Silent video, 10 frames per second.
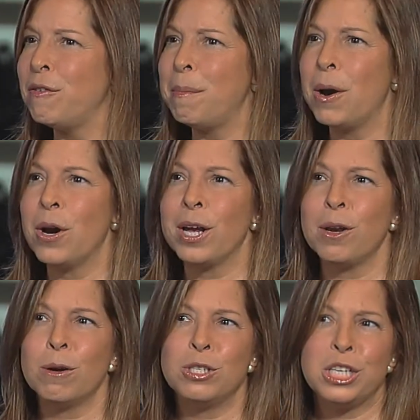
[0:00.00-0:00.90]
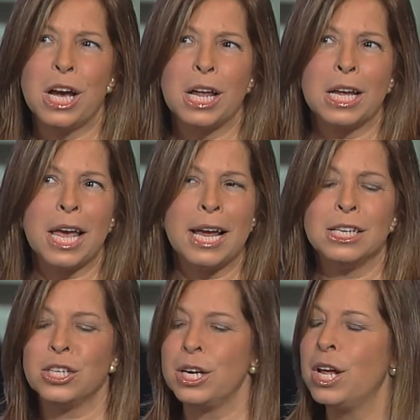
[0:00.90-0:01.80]
American, Oceanic,
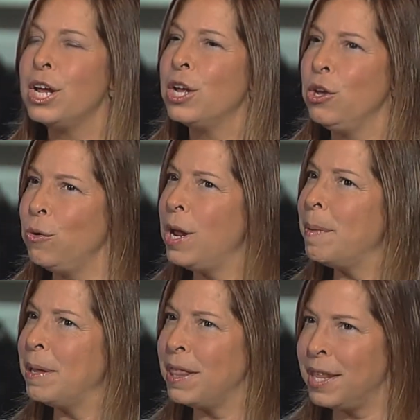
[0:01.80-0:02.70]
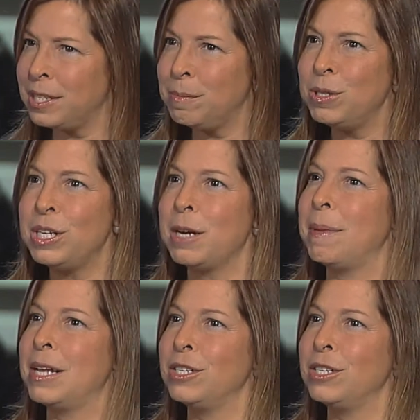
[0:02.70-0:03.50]
Asian, you name it. This museum has